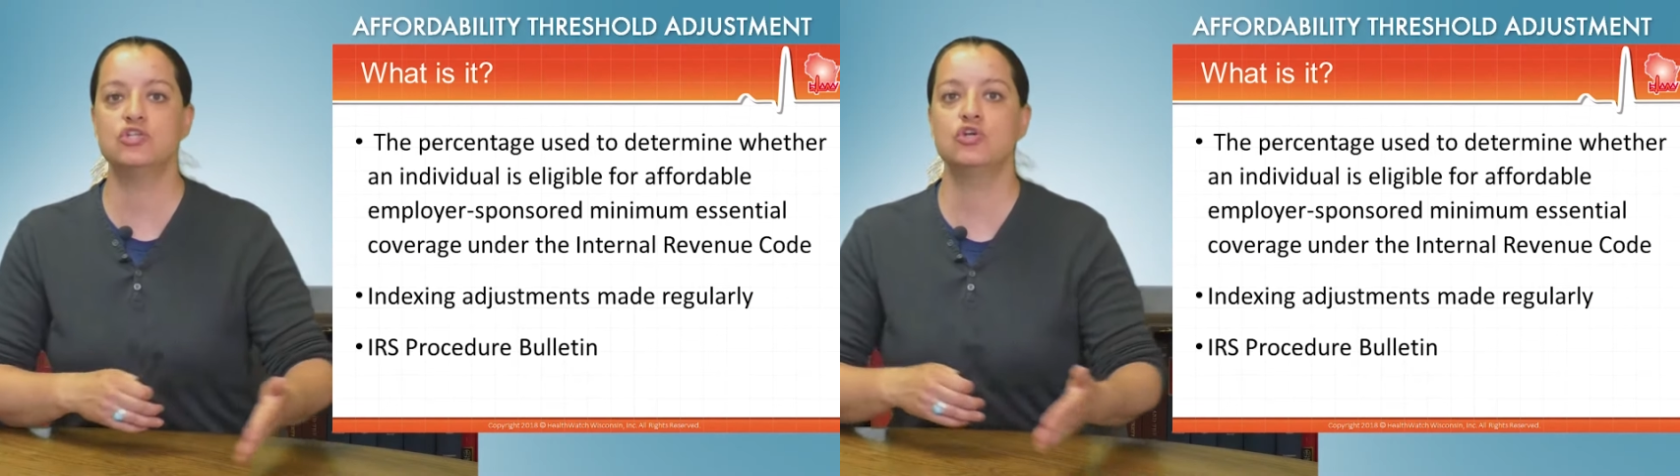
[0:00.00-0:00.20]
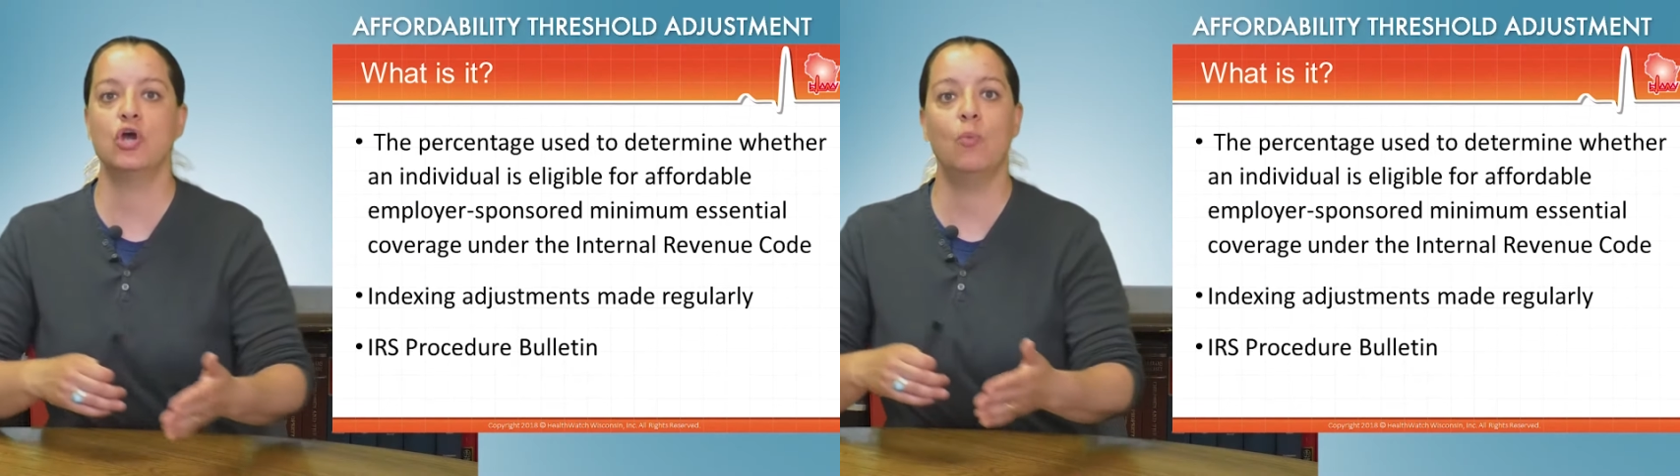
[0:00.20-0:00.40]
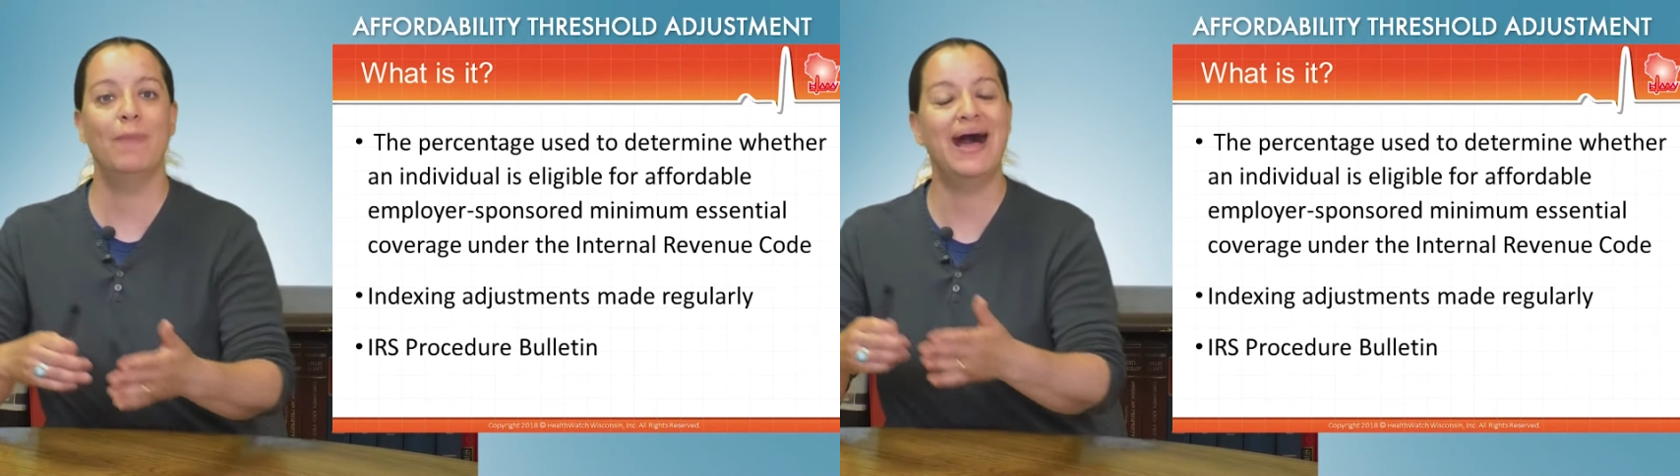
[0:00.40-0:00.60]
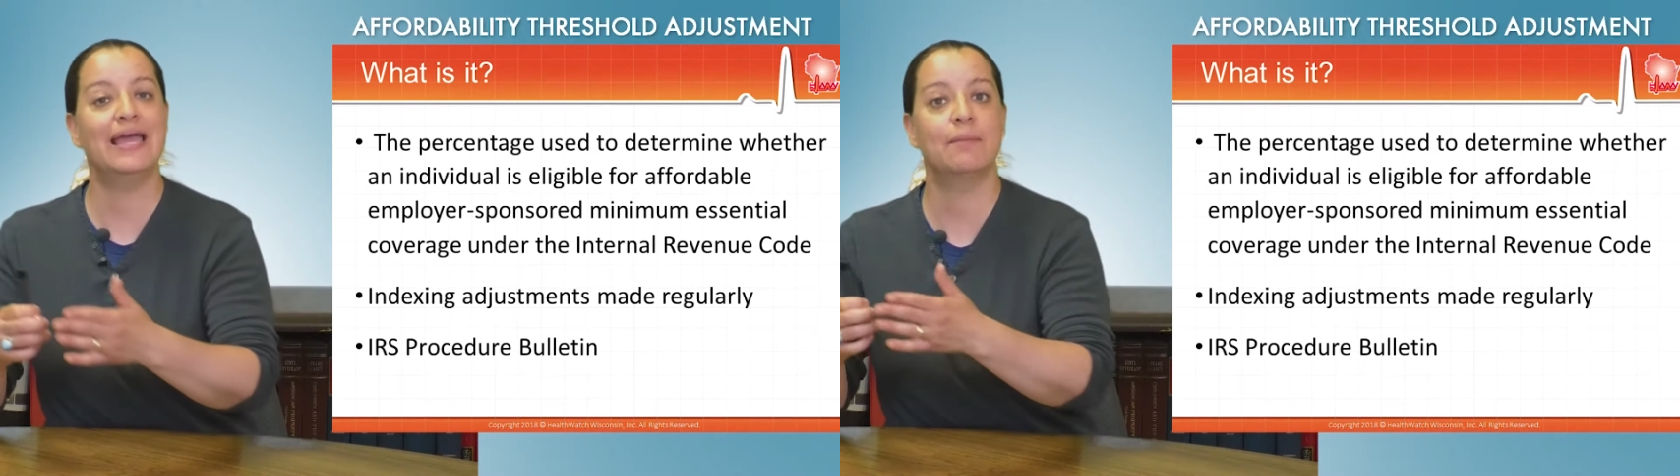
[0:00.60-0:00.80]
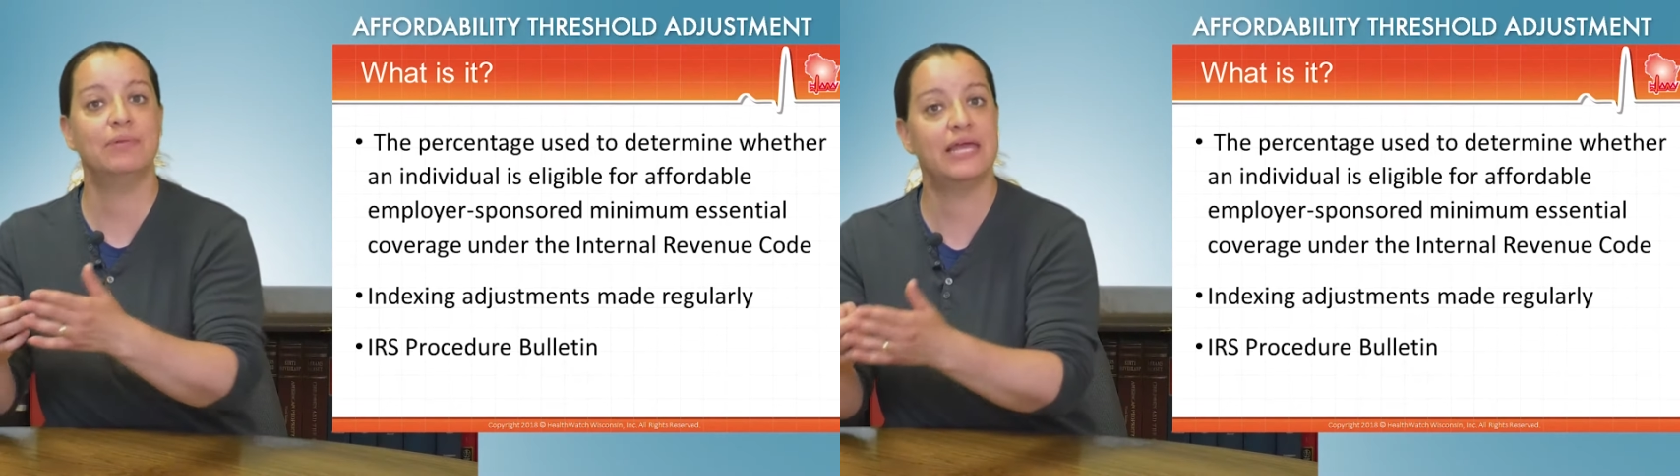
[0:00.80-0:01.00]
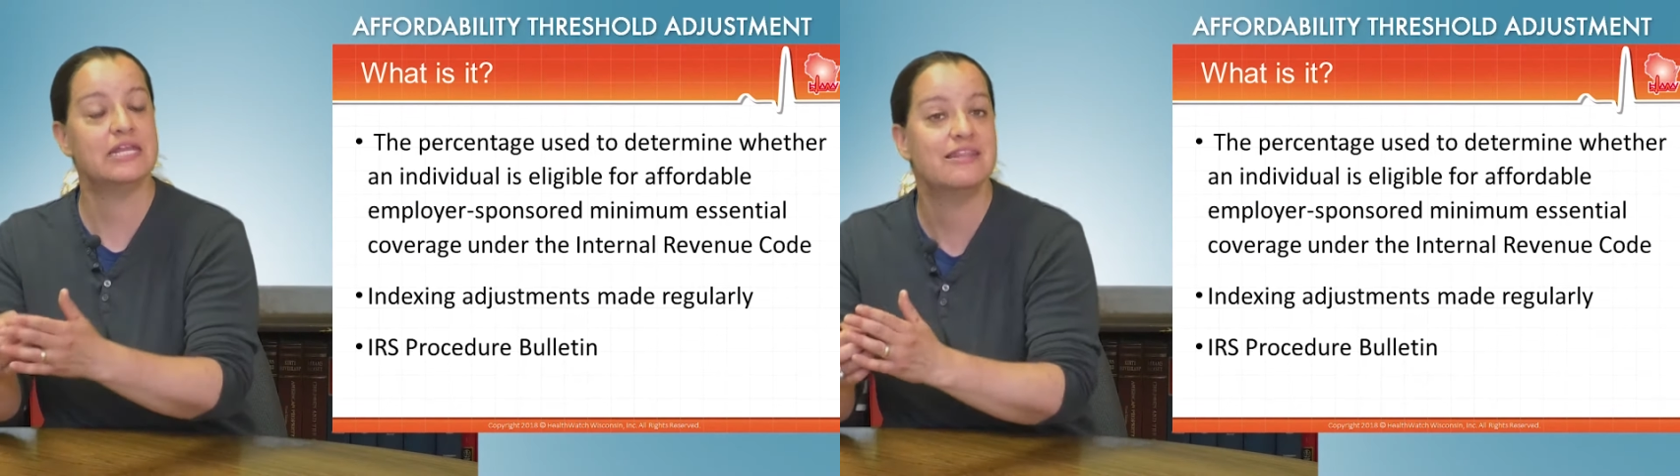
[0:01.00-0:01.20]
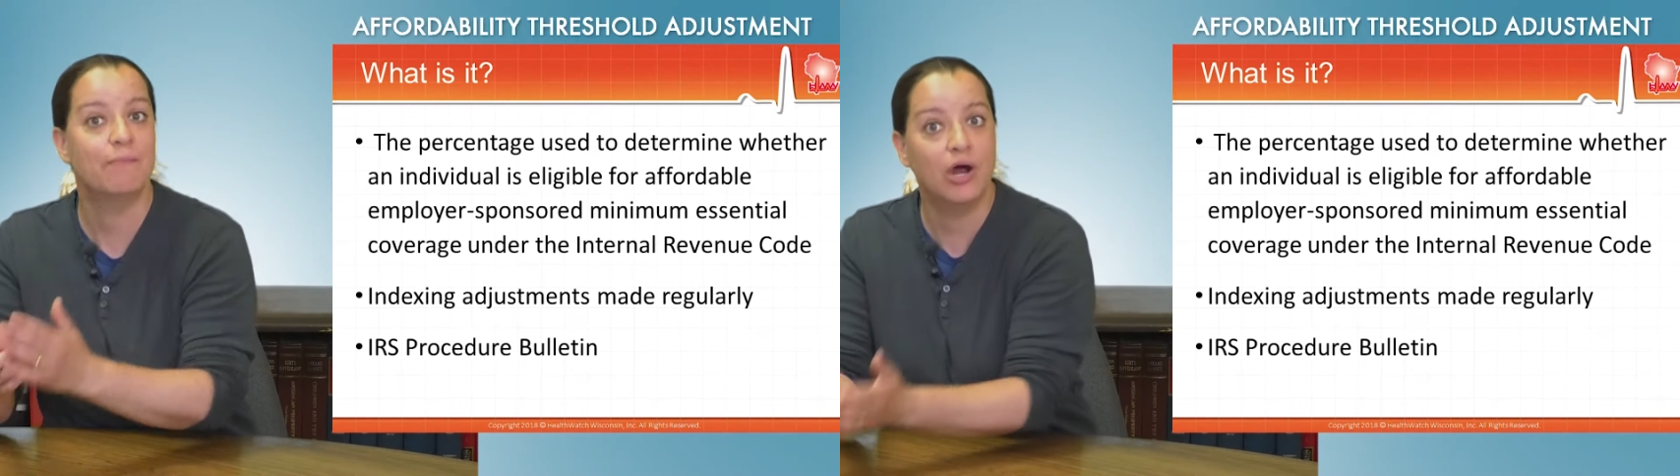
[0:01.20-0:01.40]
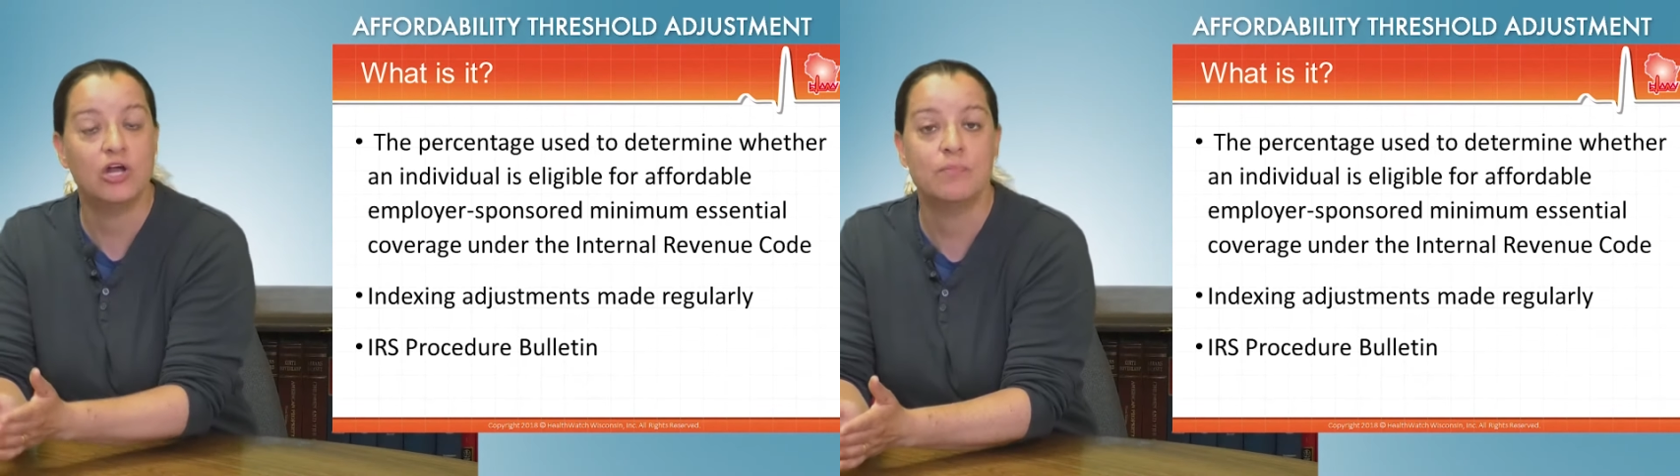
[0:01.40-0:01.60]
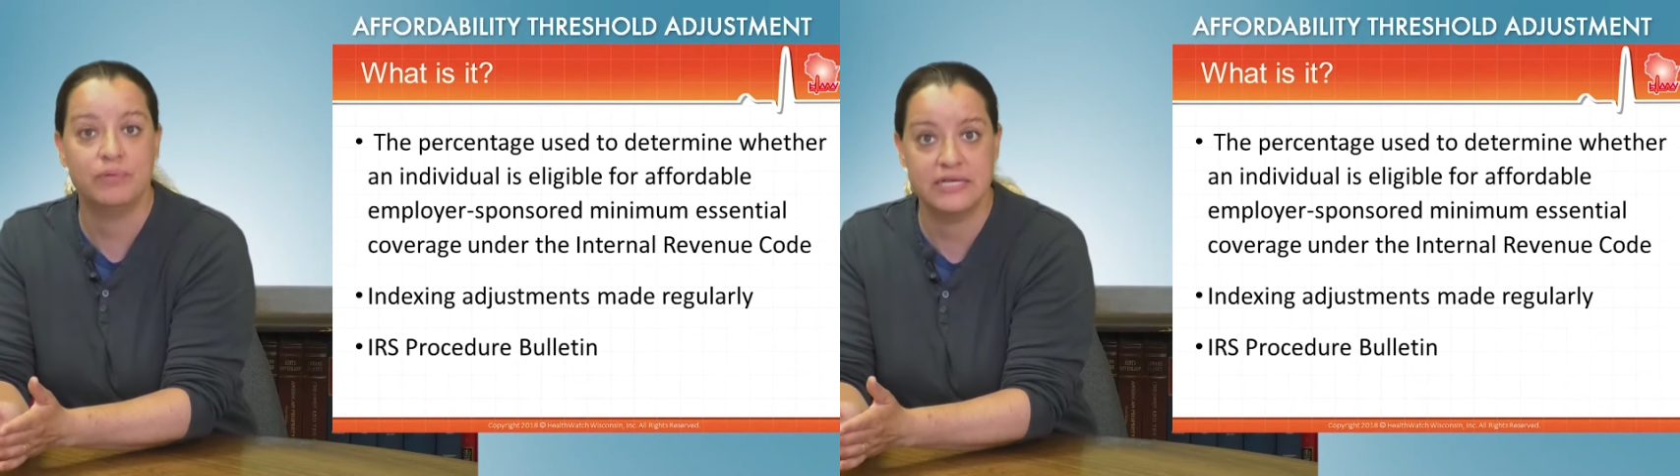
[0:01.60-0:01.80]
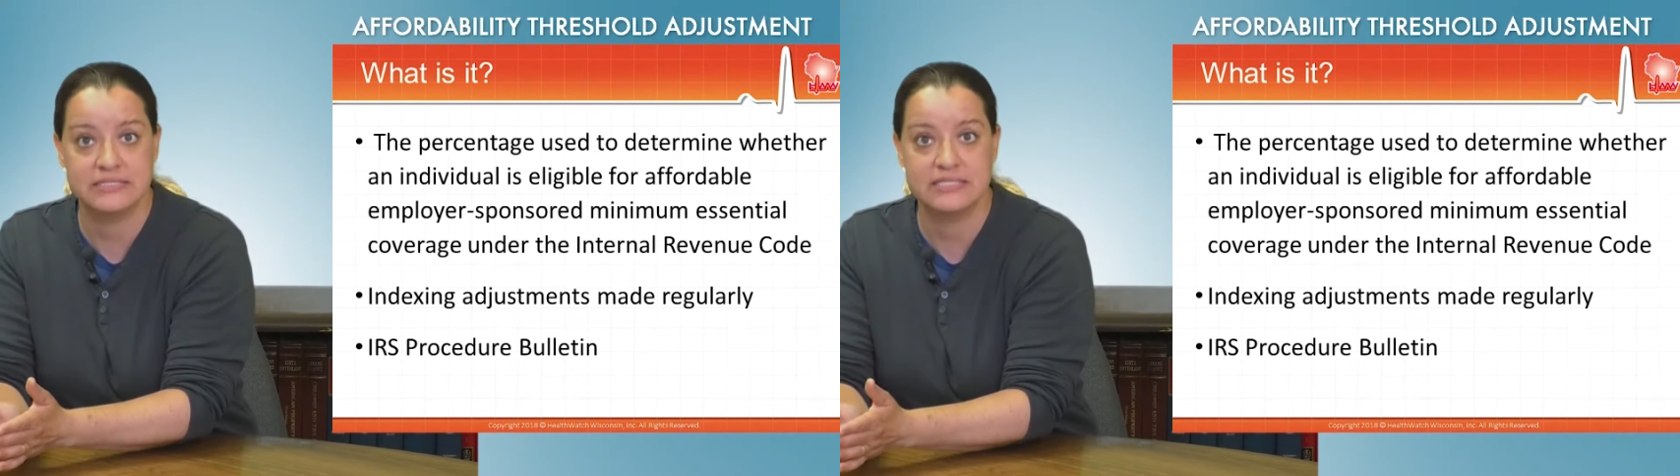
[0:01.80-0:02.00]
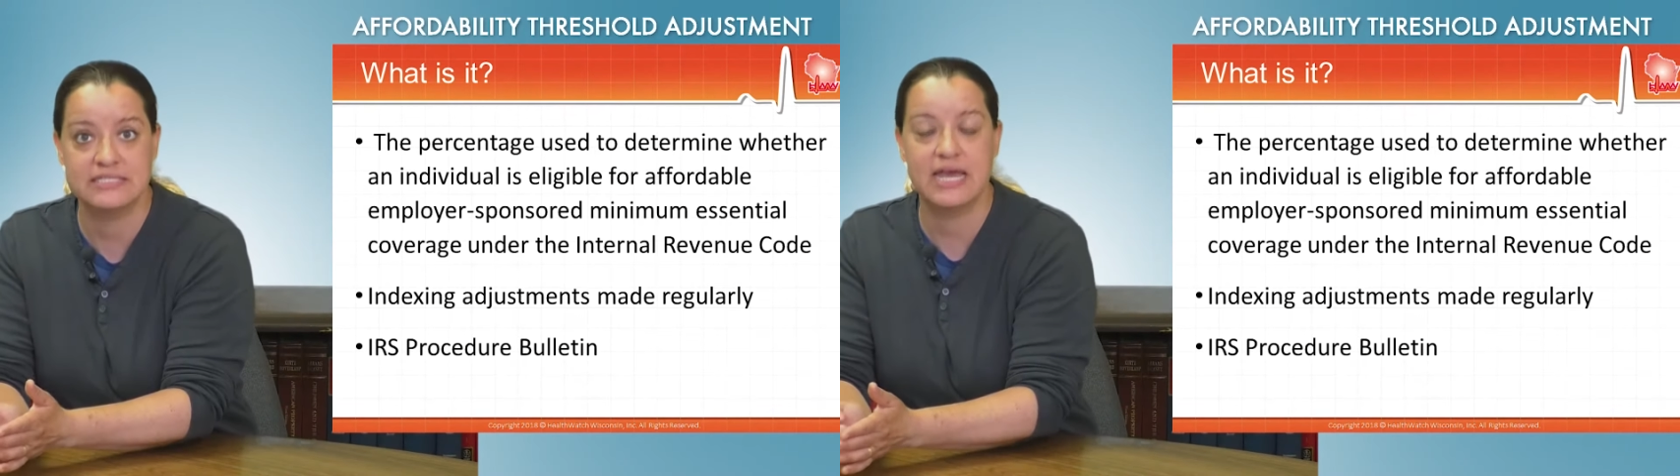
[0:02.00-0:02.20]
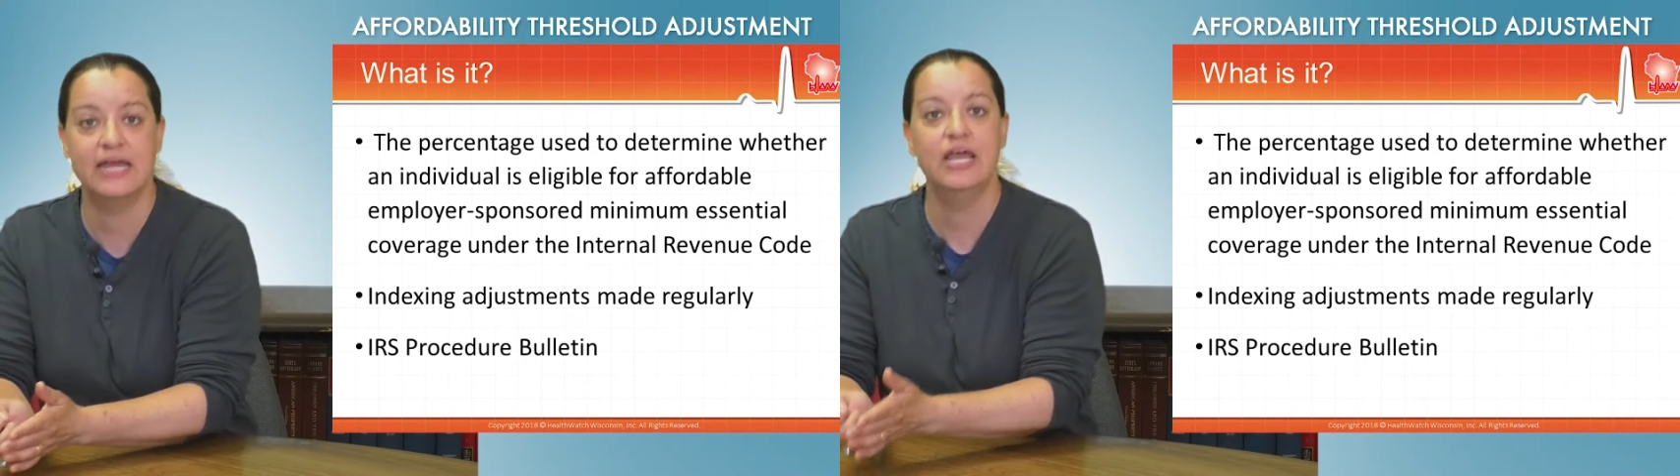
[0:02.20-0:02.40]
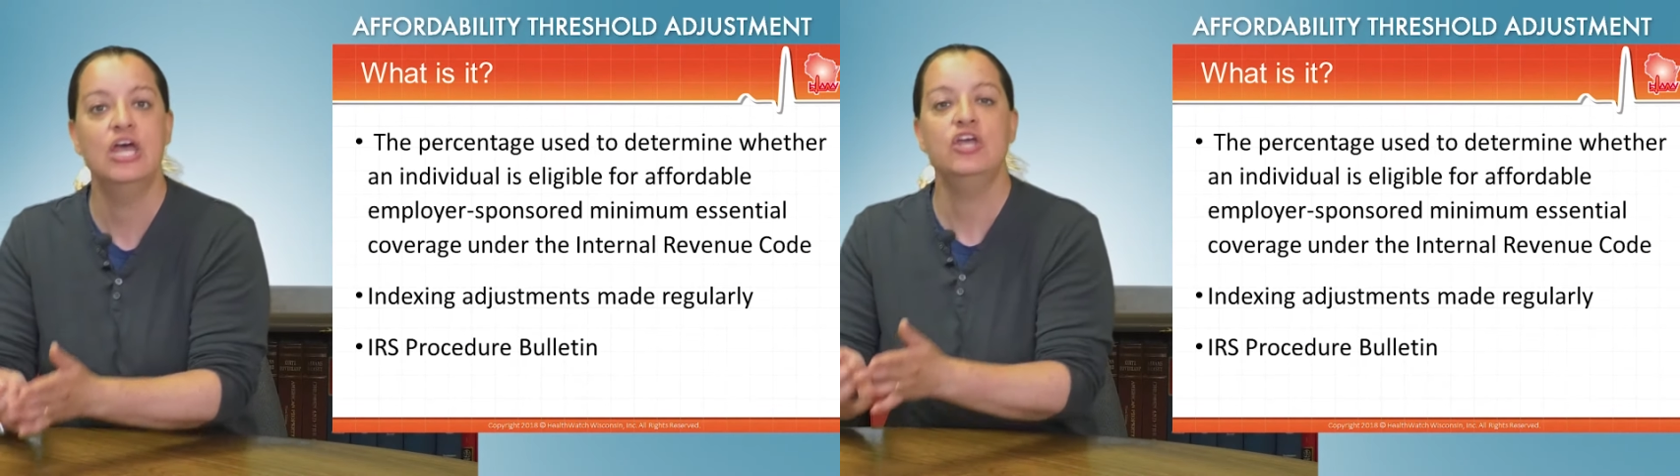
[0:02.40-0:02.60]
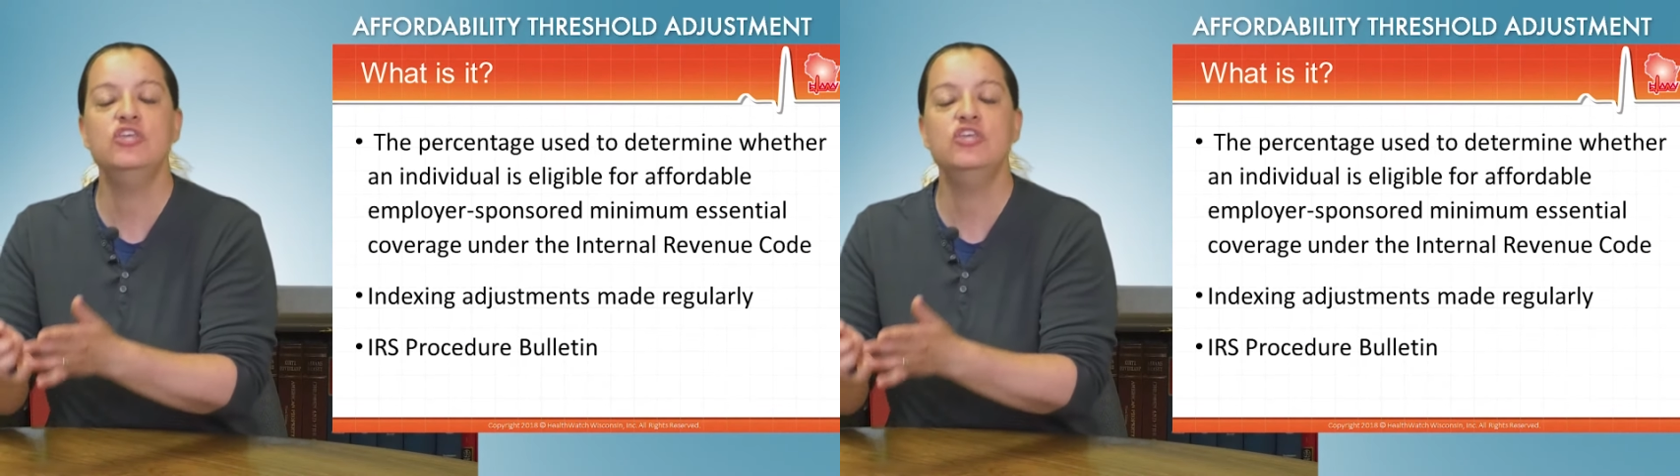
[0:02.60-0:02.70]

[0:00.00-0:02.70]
to go buy a plan in the marketplace instead,